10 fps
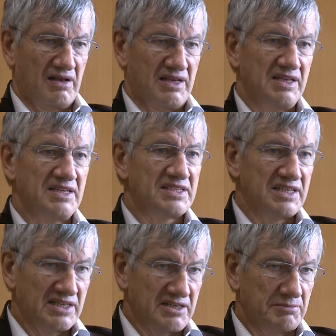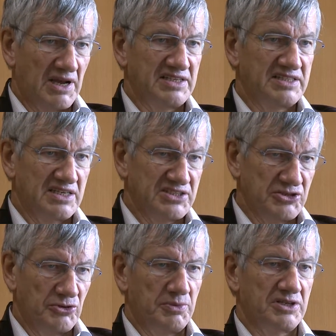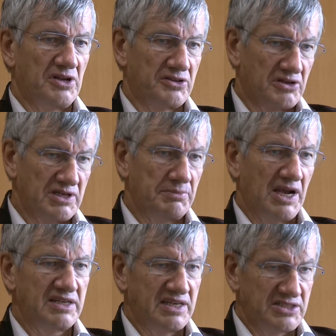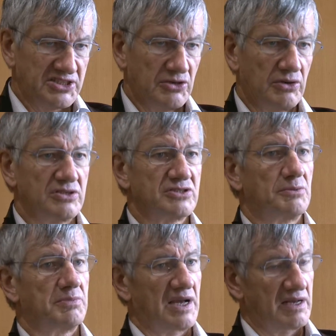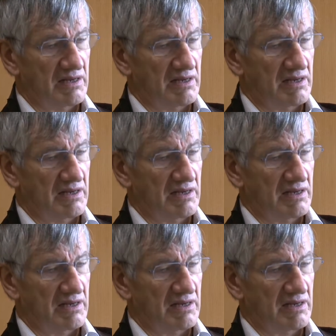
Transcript: initiated by the NGO, but not only by the NGO, also by